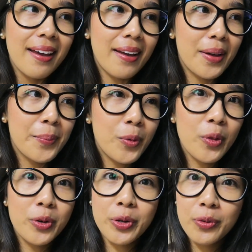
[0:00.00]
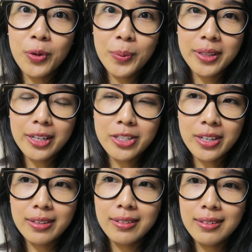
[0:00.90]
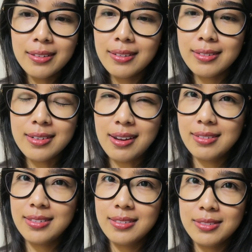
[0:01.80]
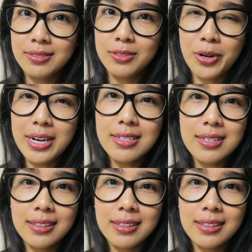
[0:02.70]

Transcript: Well, their new formulation is not great.